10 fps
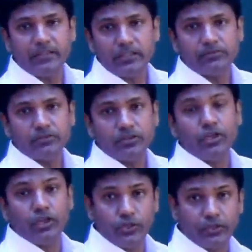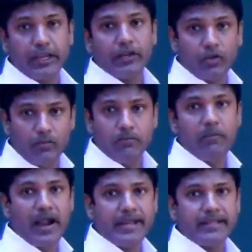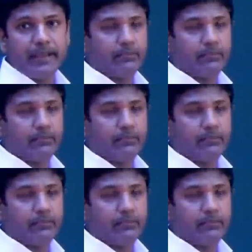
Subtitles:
terms, you can combine them.